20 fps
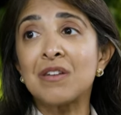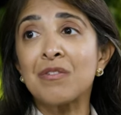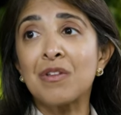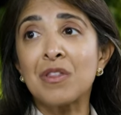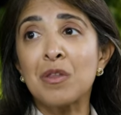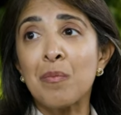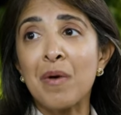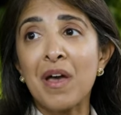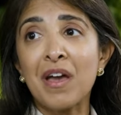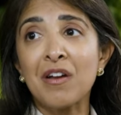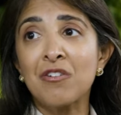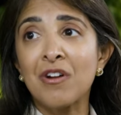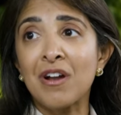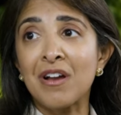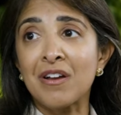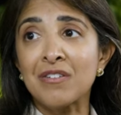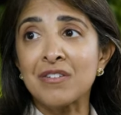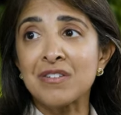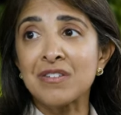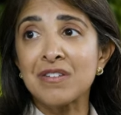given the
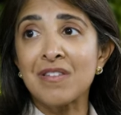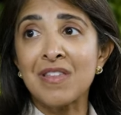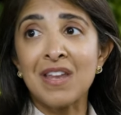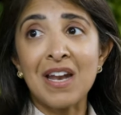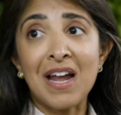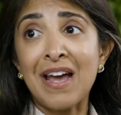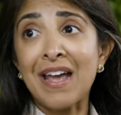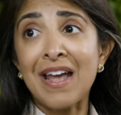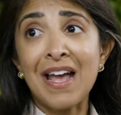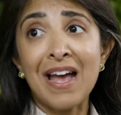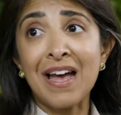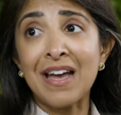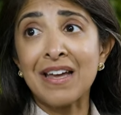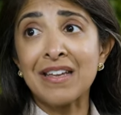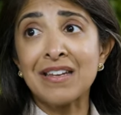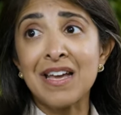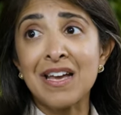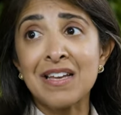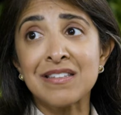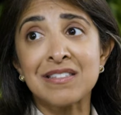background that I
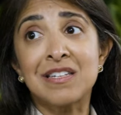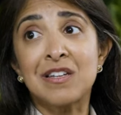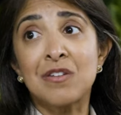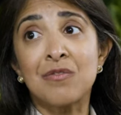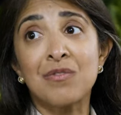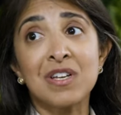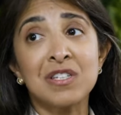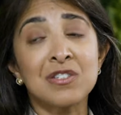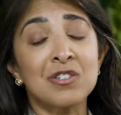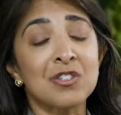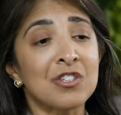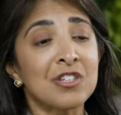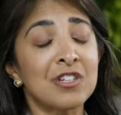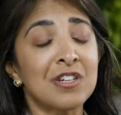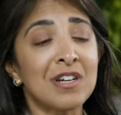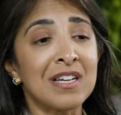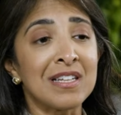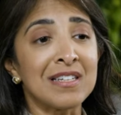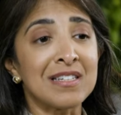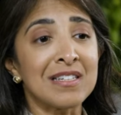had as an
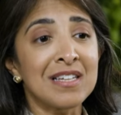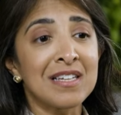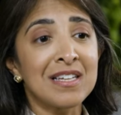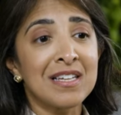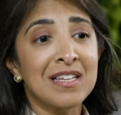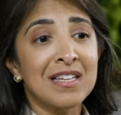investor. And